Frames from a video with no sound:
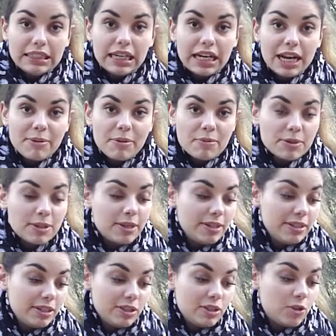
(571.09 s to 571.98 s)
I'm
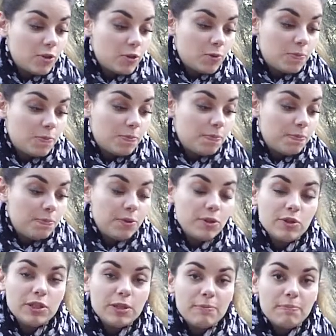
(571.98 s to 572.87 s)
obsessed. So
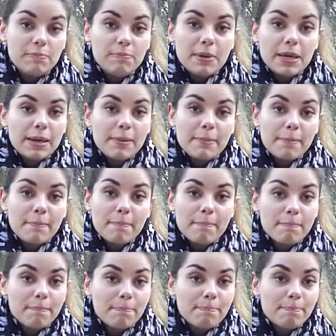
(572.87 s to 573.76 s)
beauty pink
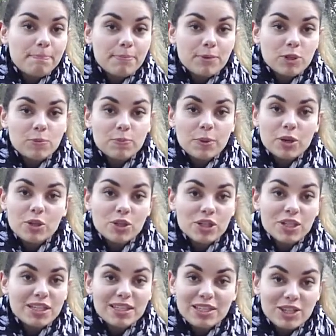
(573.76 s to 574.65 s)
sponge
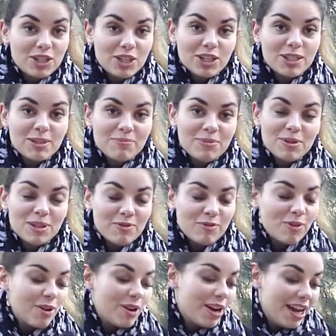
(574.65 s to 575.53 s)
is just
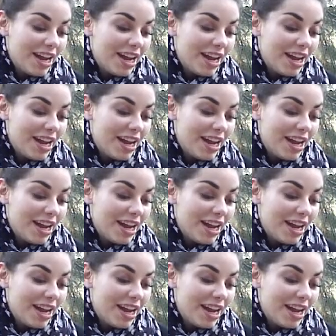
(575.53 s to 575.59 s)
beautiful.